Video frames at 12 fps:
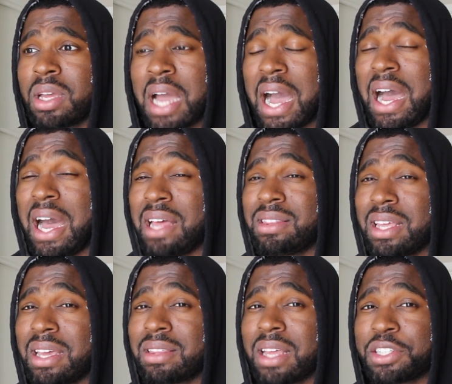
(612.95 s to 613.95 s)
I
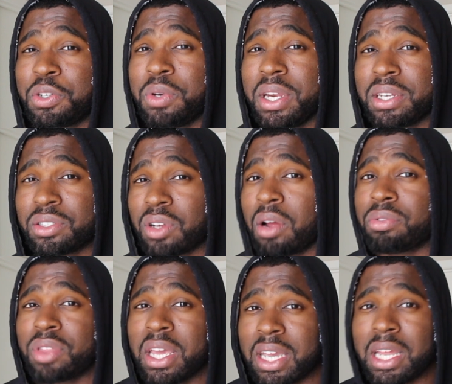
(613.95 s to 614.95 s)
think that you need to
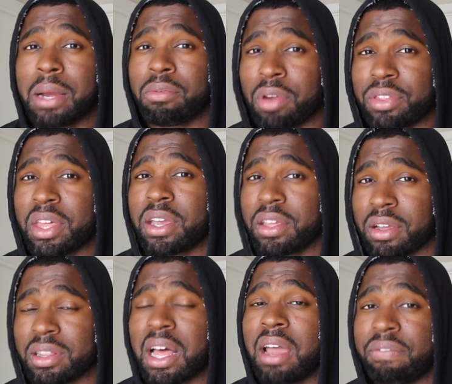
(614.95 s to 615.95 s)
start rethinking
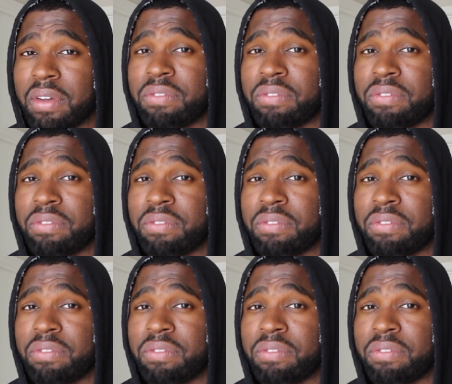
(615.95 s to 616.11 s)
your life.